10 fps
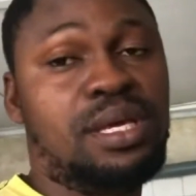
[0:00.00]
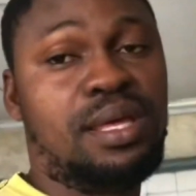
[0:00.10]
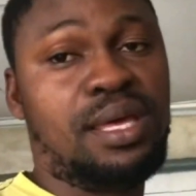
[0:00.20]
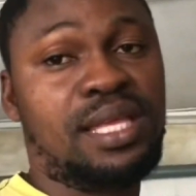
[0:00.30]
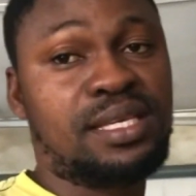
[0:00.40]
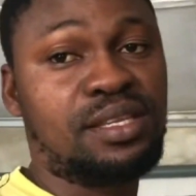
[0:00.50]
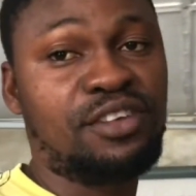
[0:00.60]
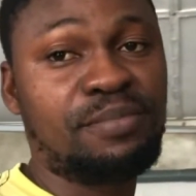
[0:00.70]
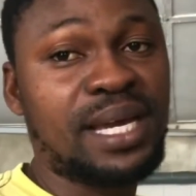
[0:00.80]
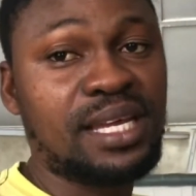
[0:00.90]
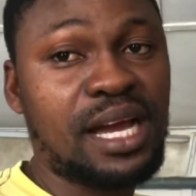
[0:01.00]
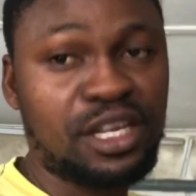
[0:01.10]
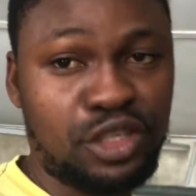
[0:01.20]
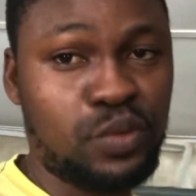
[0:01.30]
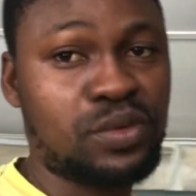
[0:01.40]
eaten up by the
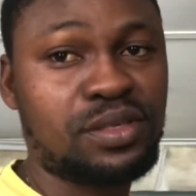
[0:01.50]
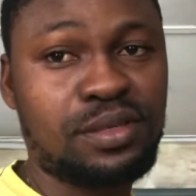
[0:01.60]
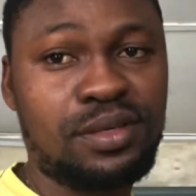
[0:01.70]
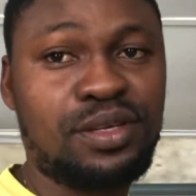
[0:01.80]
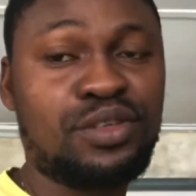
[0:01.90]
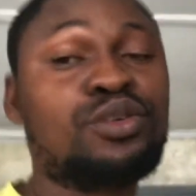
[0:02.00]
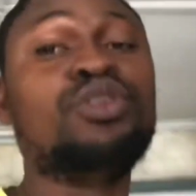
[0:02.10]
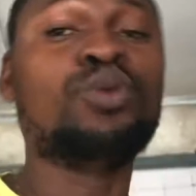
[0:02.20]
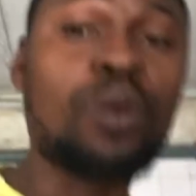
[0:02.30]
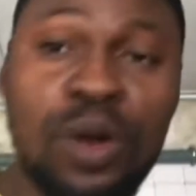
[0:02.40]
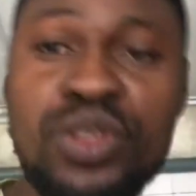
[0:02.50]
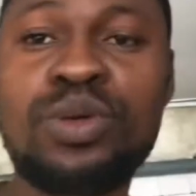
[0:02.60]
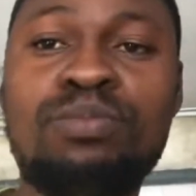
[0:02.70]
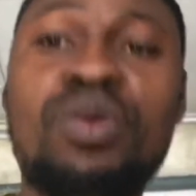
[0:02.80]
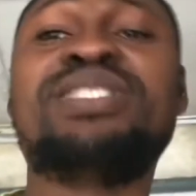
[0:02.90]
hatched ones. So you also
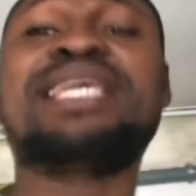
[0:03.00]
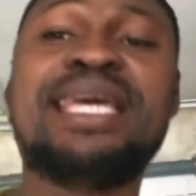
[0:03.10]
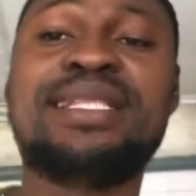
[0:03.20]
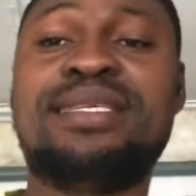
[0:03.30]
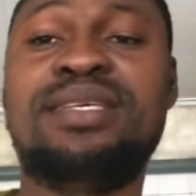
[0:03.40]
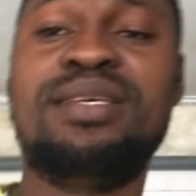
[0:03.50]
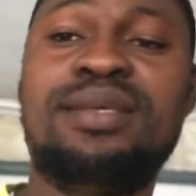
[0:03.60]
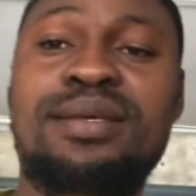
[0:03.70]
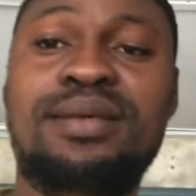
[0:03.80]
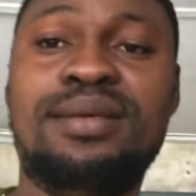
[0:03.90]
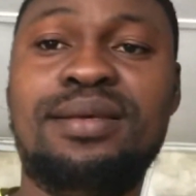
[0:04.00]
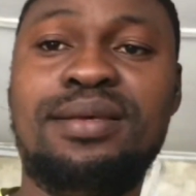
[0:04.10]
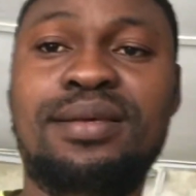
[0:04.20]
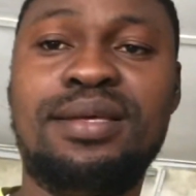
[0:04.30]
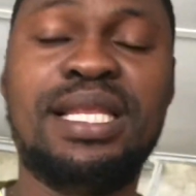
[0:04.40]
must get
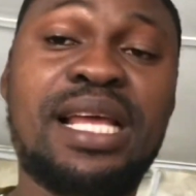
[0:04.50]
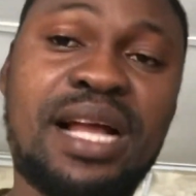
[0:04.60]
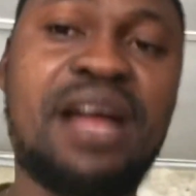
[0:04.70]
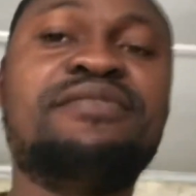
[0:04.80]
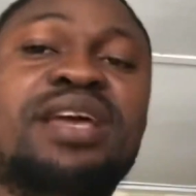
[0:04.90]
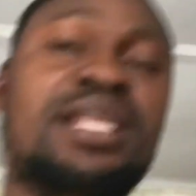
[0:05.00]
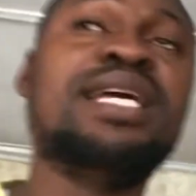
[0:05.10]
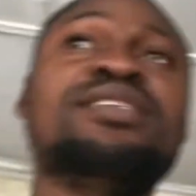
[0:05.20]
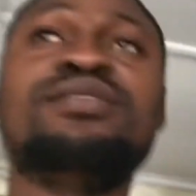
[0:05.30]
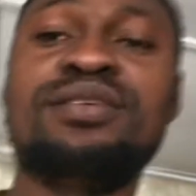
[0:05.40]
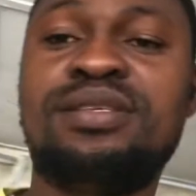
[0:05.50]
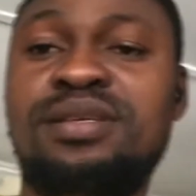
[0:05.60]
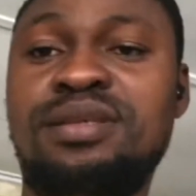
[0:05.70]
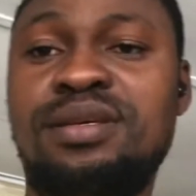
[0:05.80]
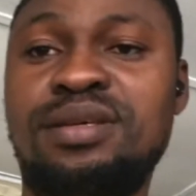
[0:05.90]
a caviar that is not
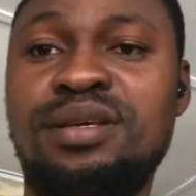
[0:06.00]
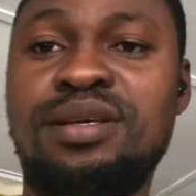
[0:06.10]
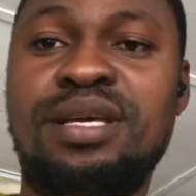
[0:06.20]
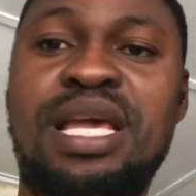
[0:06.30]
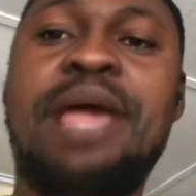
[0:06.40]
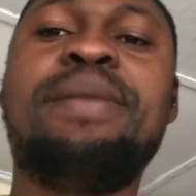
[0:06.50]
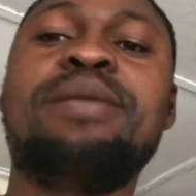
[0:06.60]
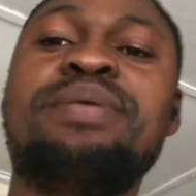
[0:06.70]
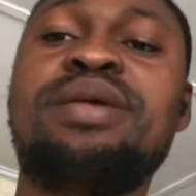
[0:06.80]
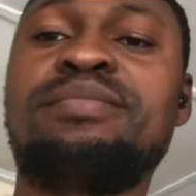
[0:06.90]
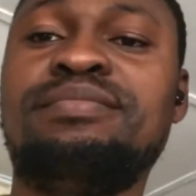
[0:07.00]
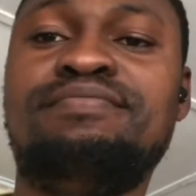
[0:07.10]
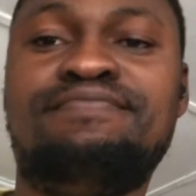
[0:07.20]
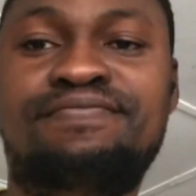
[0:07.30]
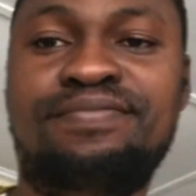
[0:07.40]
a baby.
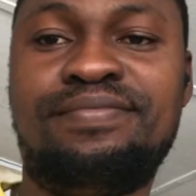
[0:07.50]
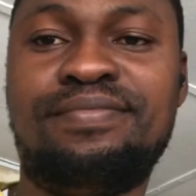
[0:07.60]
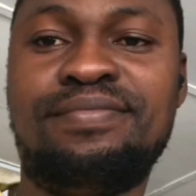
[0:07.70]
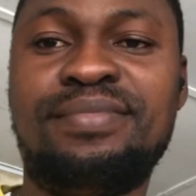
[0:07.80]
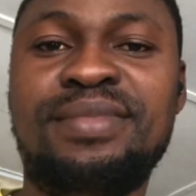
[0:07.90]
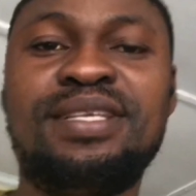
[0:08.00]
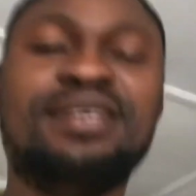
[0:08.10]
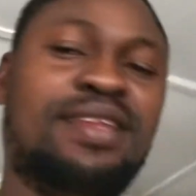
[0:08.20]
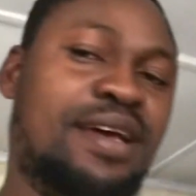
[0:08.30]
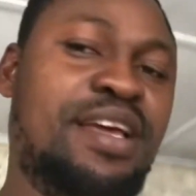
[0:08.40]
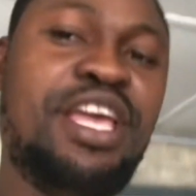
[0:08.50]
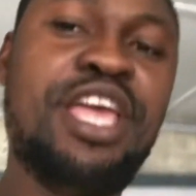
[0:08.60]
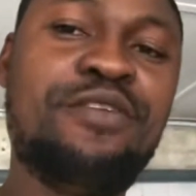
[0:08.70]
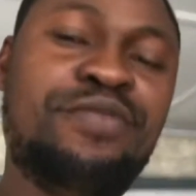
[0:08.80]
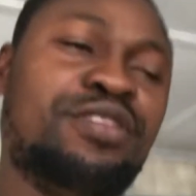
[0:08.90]
Now,
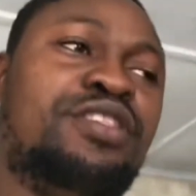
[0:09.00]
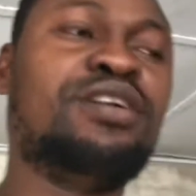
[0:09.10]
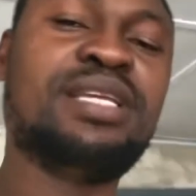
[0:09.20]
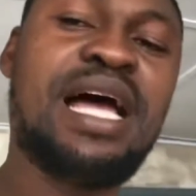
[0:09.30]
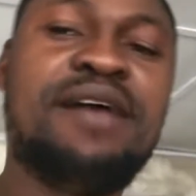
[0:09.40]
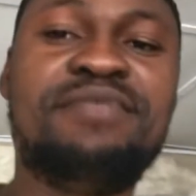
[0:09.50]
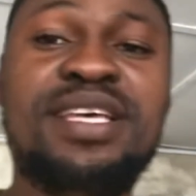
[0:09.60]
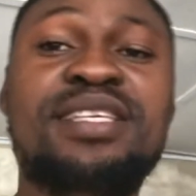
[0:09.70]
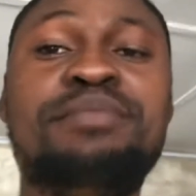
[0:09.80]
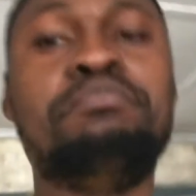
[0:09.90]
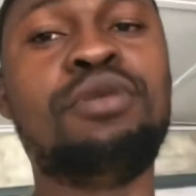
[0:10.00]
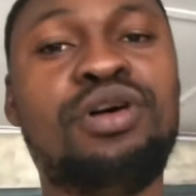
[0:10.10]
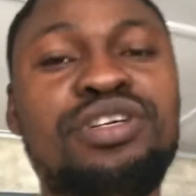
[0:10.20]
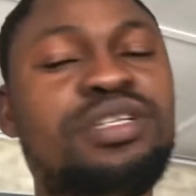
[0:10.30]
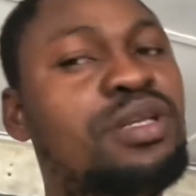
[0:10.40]
if you don't have this
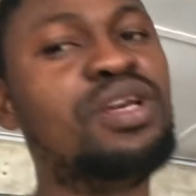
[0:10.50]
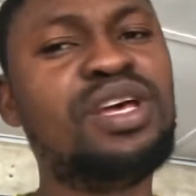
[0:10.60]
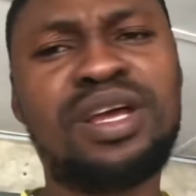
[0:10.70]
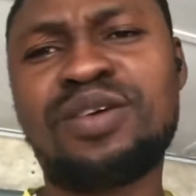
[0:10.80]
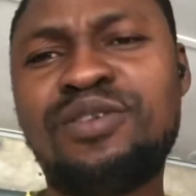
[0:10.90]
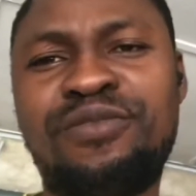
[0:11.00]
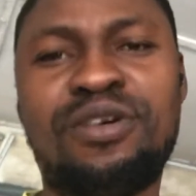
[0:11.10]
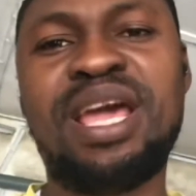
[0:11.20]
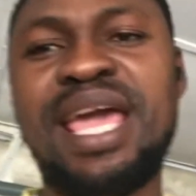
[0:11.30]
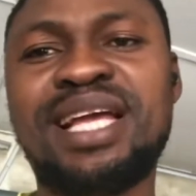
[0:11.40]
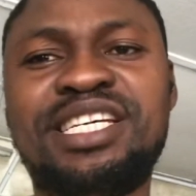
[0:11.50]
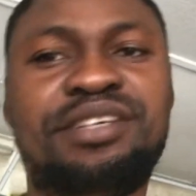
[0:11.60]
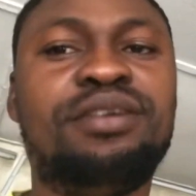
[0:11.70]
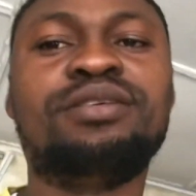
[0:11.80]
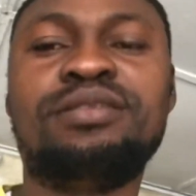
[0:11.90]
much, go for eggshell.